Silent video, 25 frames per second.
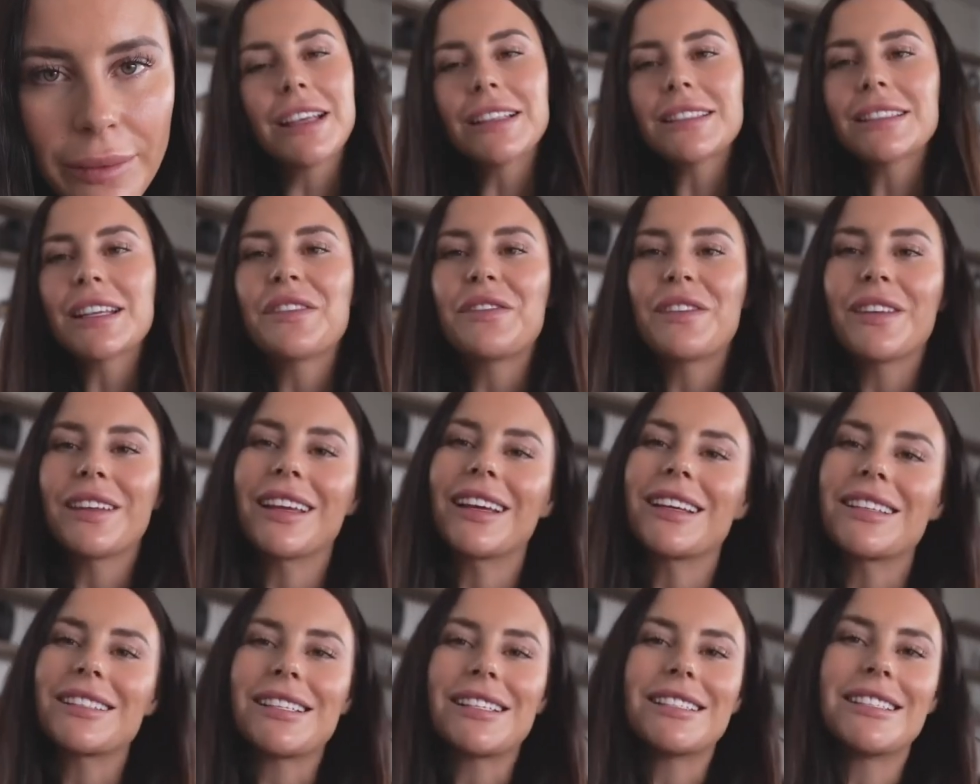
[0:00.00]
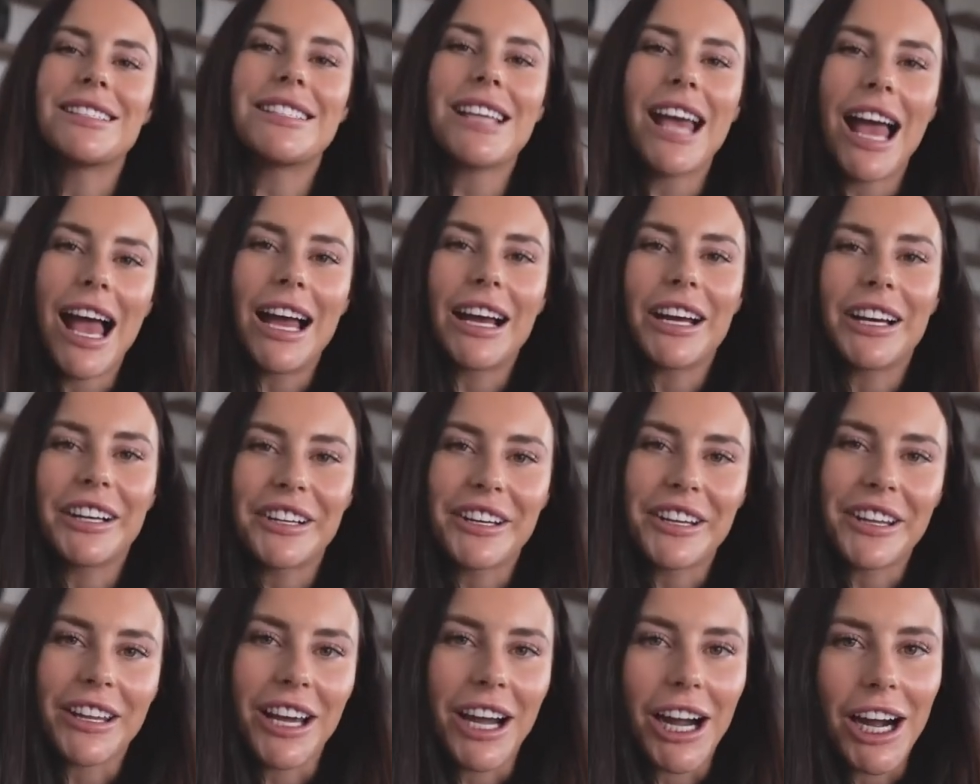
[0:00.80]
This I feel like is a dagger
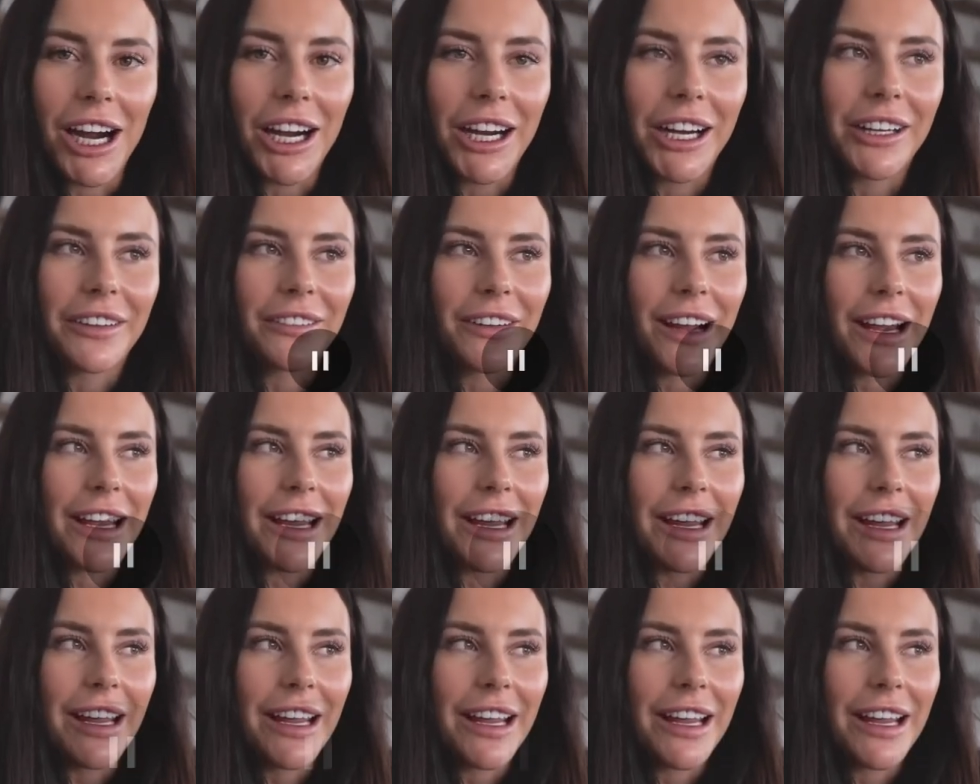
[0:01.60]
to the heart, right?